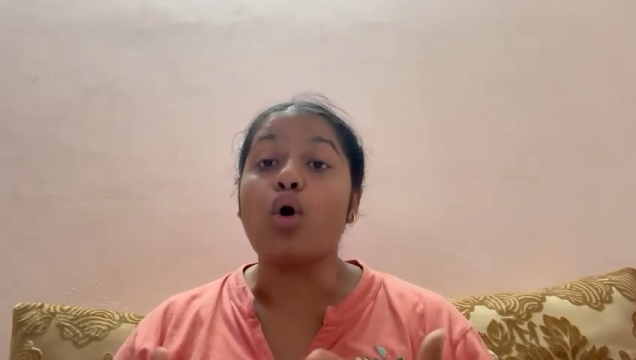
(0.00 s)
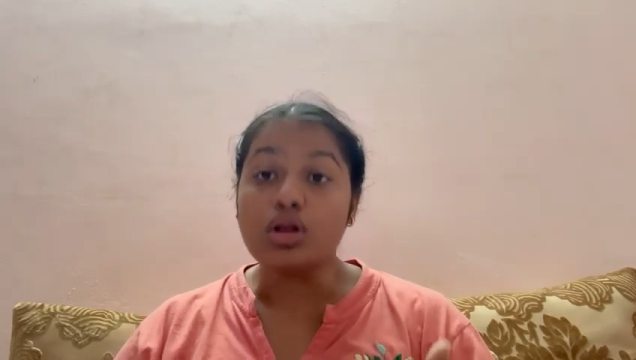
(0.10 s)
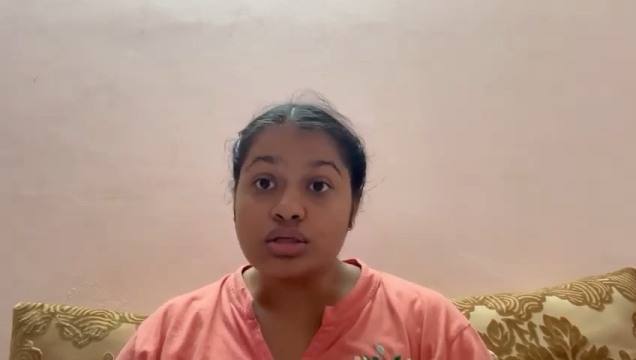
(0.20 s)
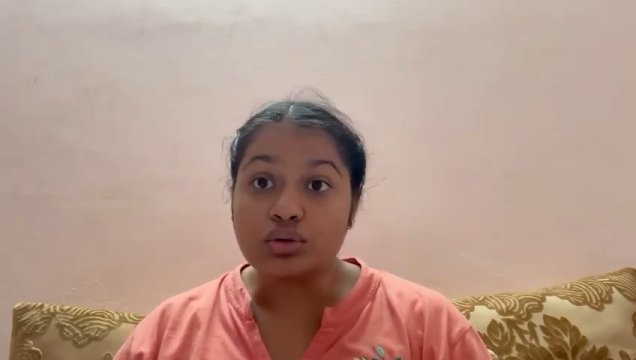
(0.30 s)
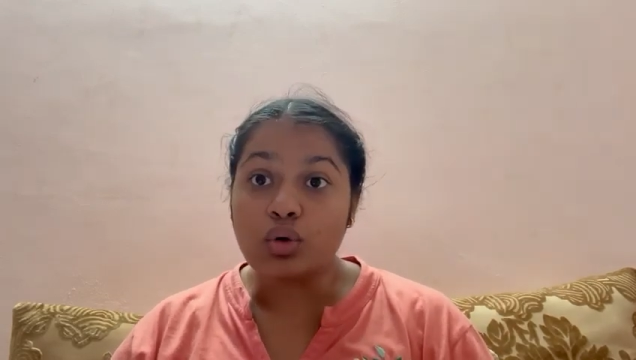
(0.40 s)

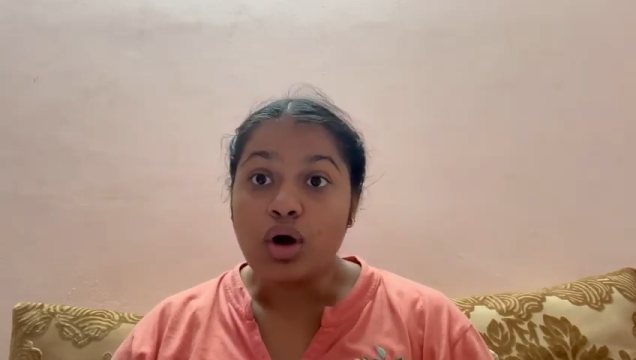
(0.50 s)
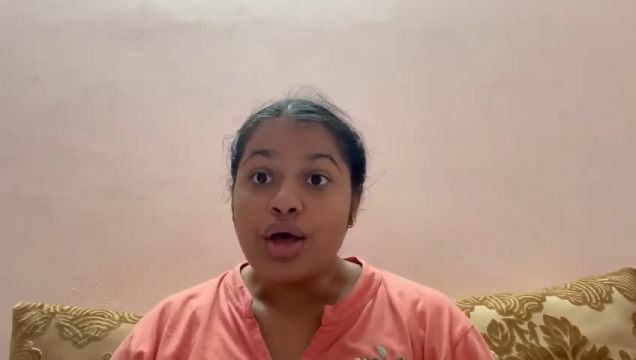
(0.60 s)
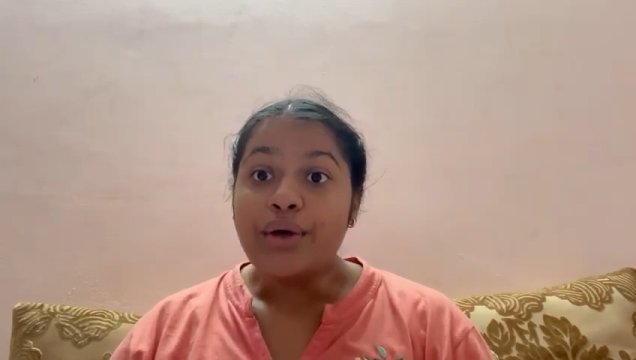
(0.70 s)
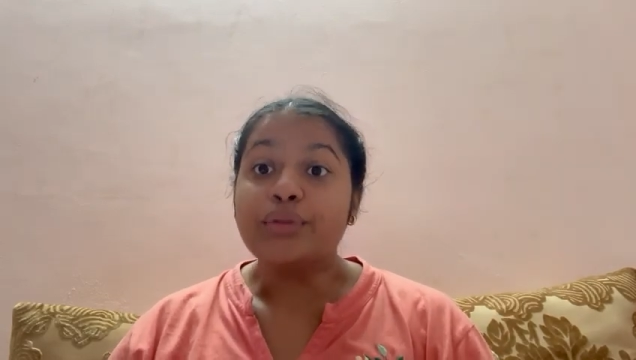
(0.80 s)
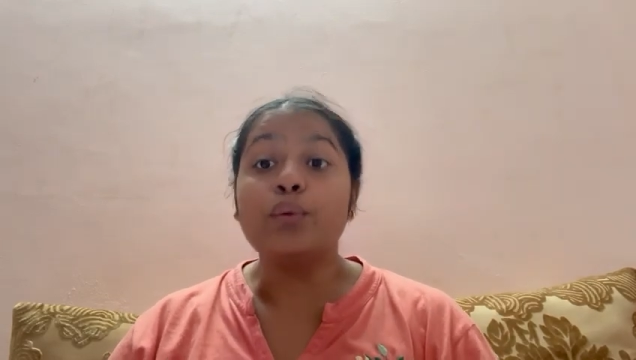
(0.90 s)
Also,
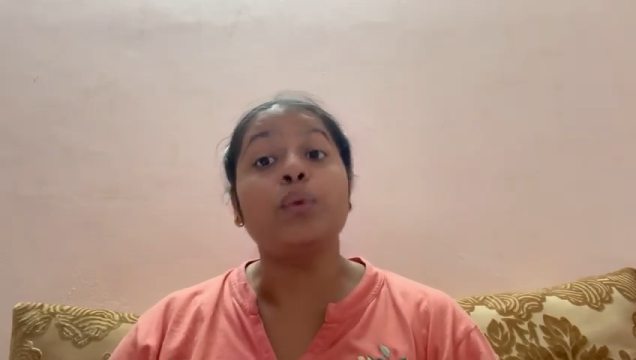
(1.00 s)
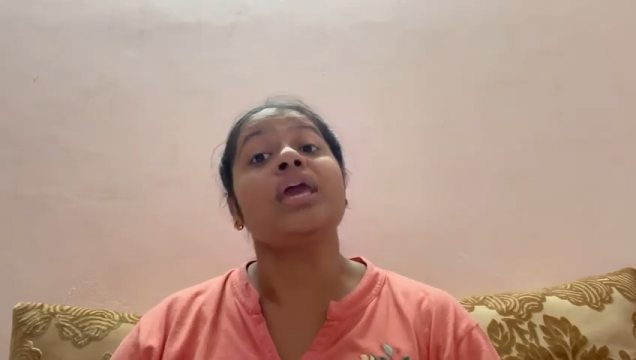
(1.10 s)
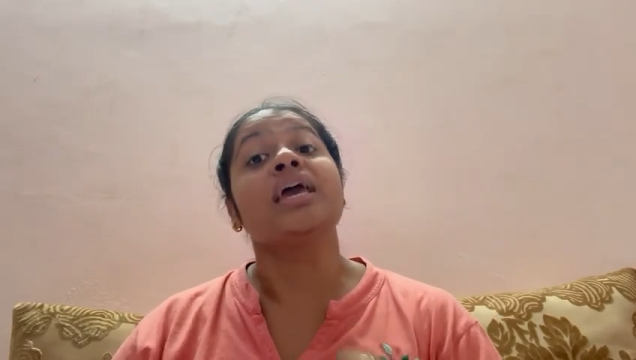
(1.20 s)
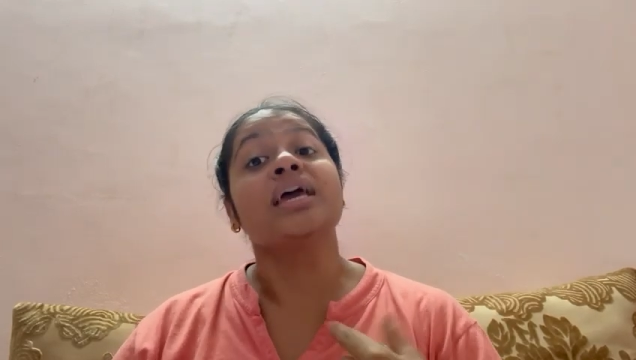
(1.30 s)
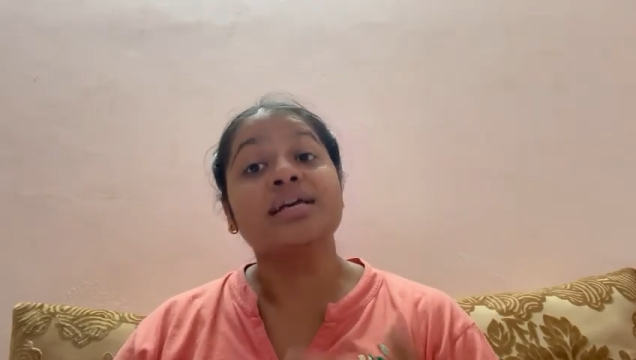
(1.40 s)
the
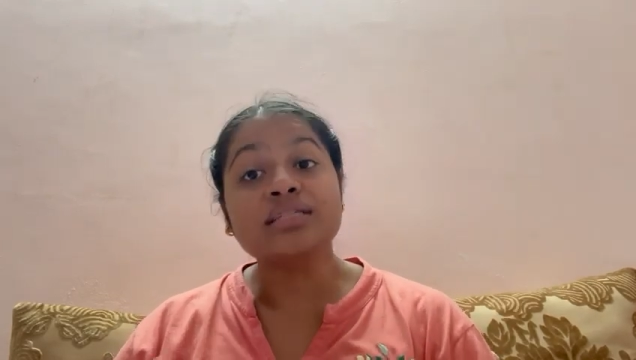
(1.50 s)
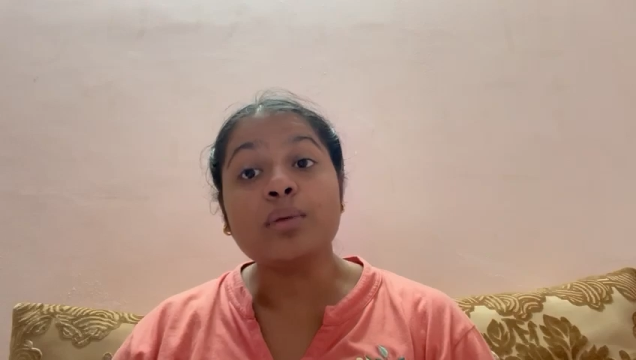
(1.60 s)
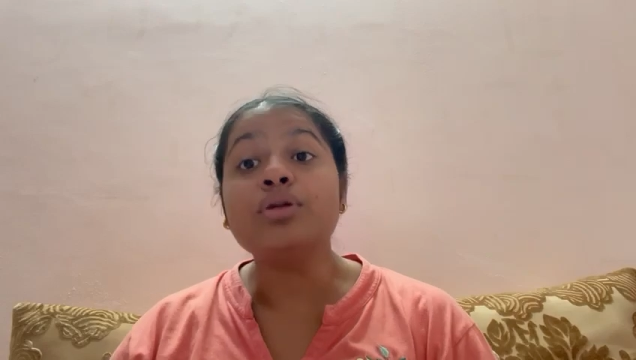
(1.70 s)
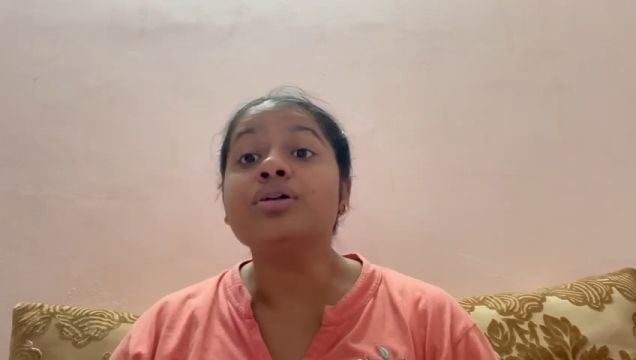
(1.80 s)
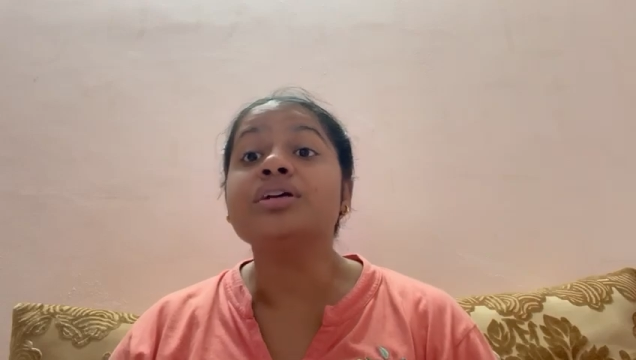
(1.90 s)
way his
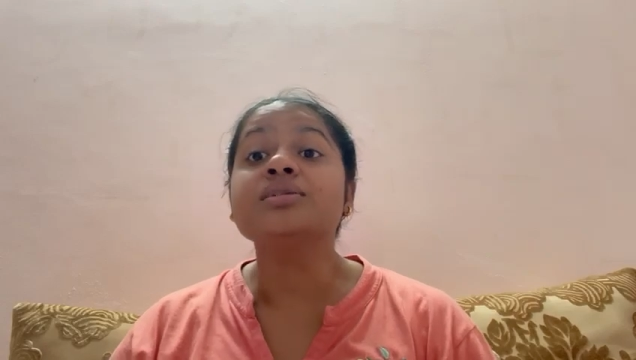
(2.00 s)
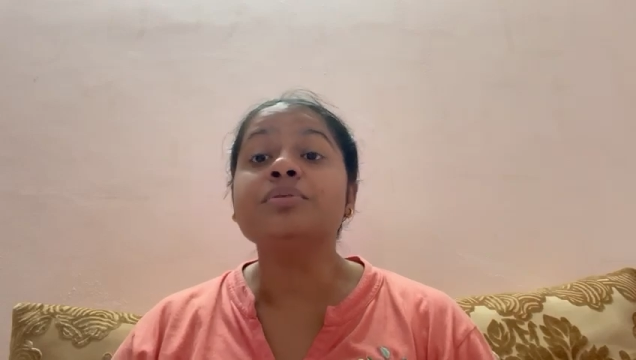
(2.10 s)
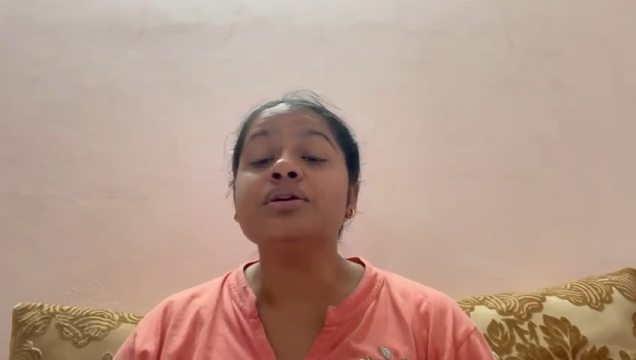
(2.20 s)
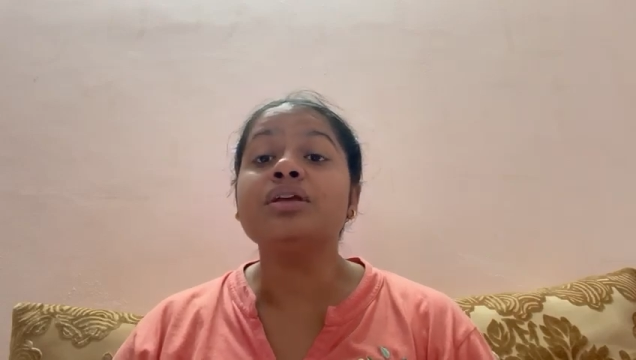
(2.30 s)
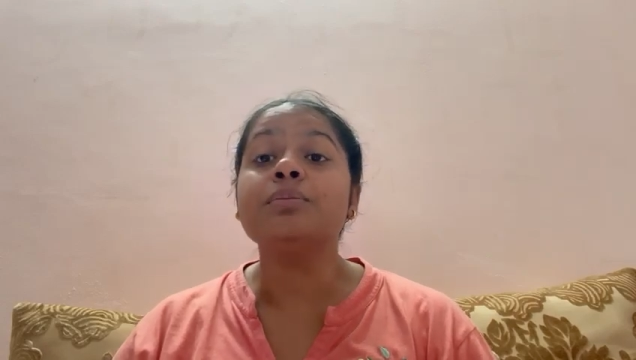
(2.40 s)
community is
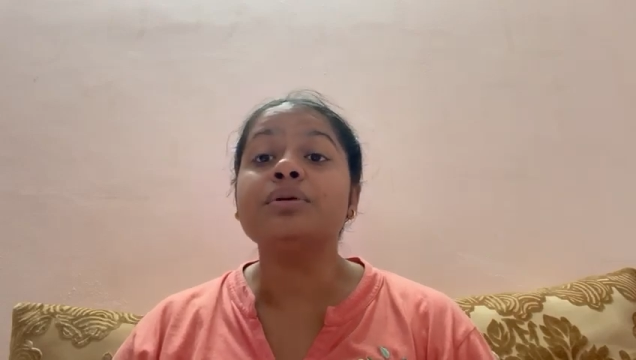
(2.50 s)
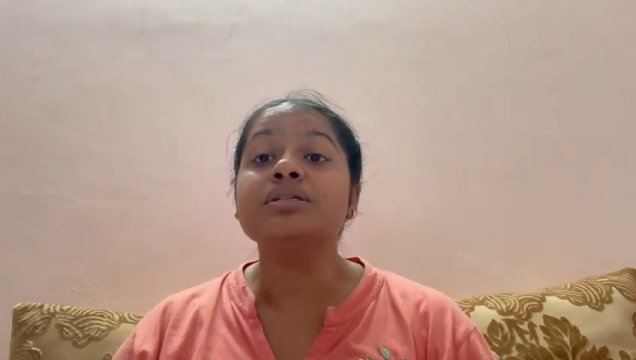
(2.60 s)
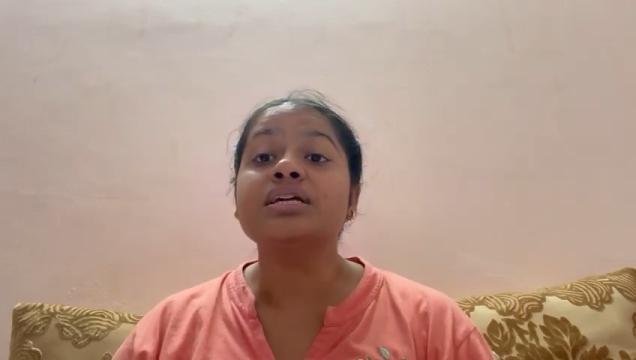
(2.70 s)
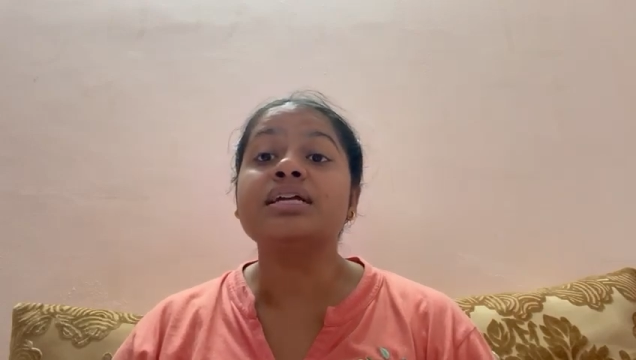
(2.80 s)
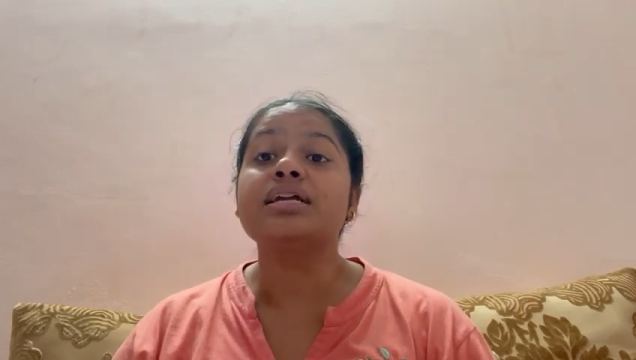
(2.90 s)
being
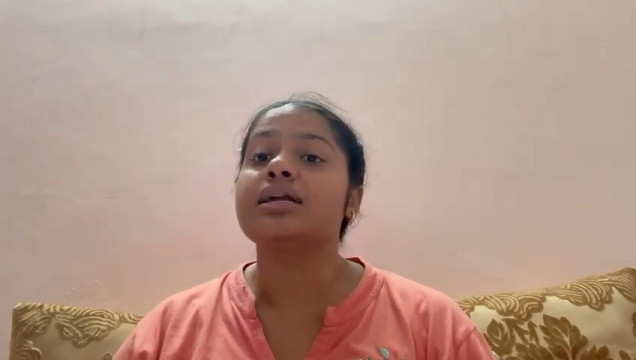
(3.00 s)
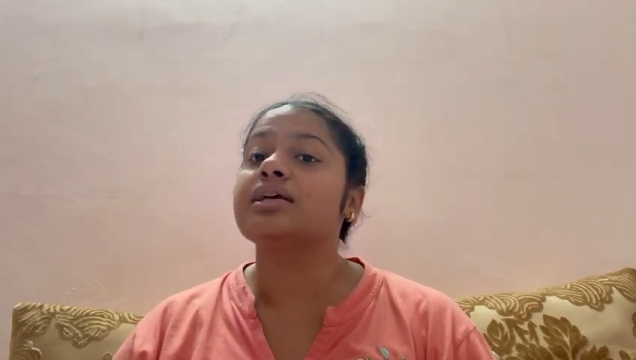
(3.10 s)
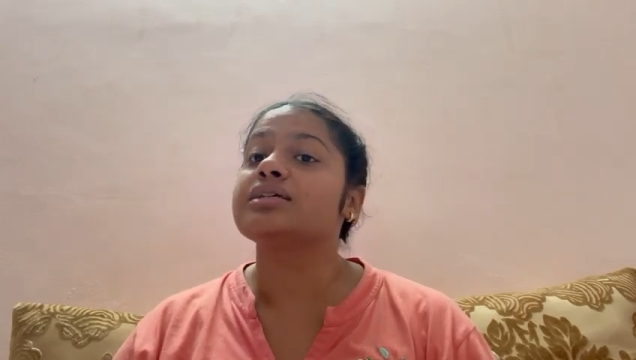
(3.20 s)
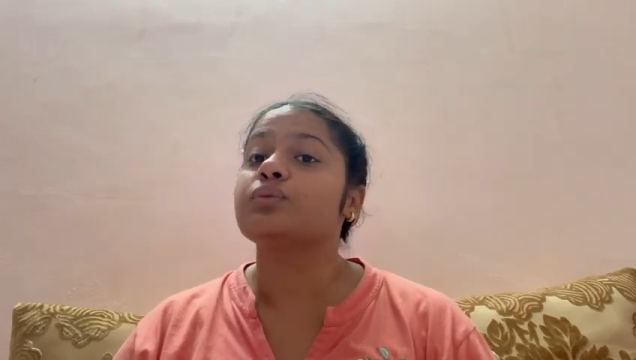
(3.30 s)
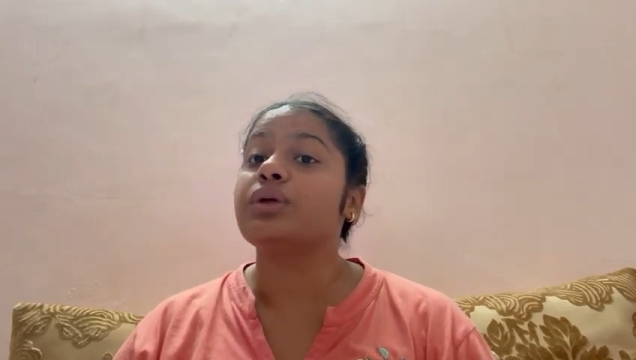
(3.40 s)
represented
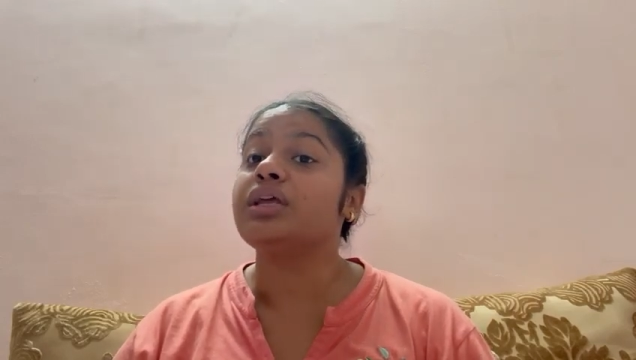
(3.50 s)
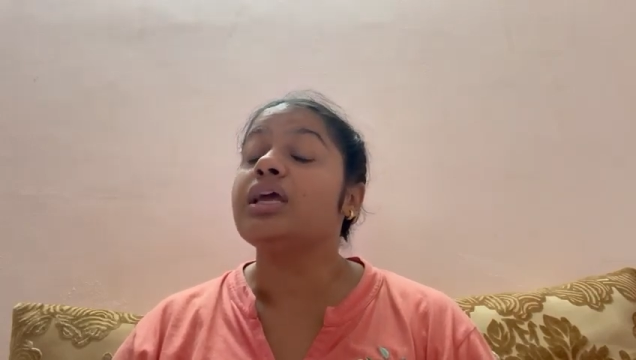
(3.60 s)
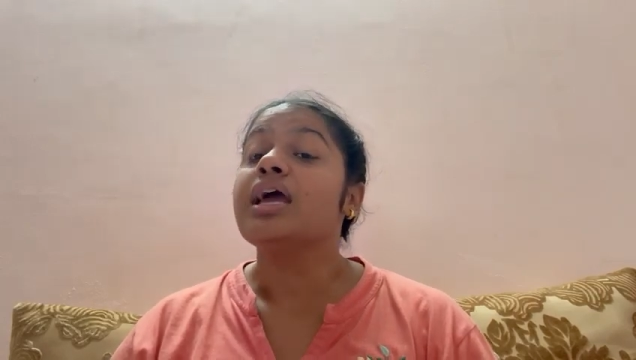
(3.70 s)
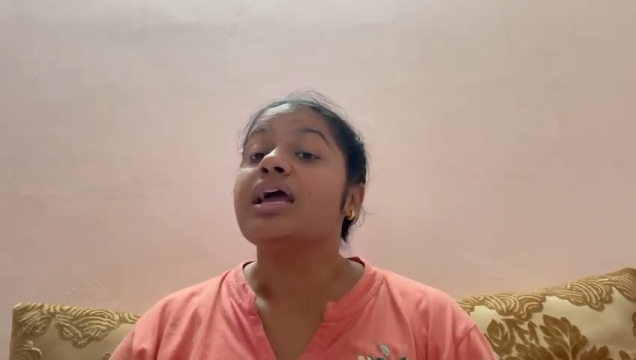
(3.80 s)
is very